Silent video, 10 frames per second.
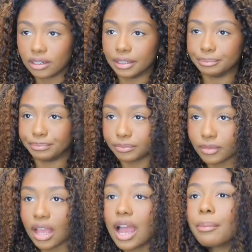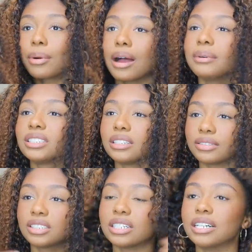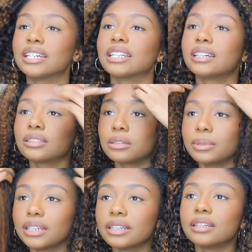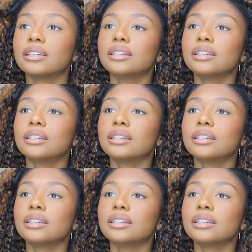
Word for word: Um, I probably should have cut it a little bit